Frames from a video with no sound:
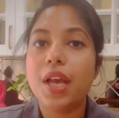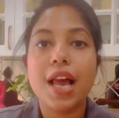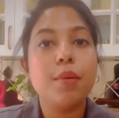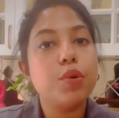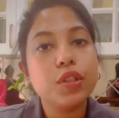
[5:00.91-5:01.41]

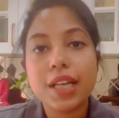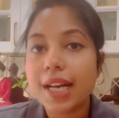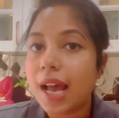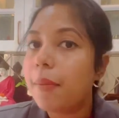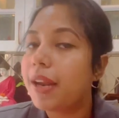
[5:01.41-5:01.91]
I'll book the
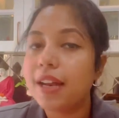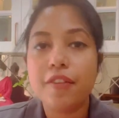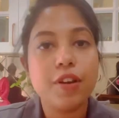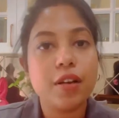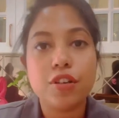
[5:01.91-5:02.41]
cab and I
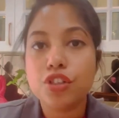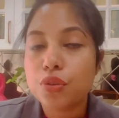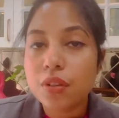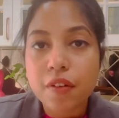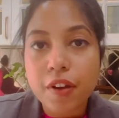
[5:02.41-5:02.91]
will reach to
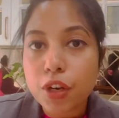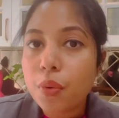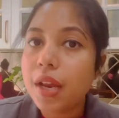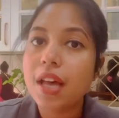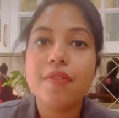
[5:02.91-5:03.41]
the venue
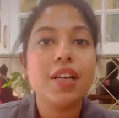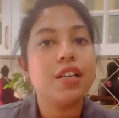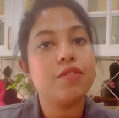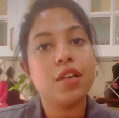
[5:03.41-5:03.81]
and I will give the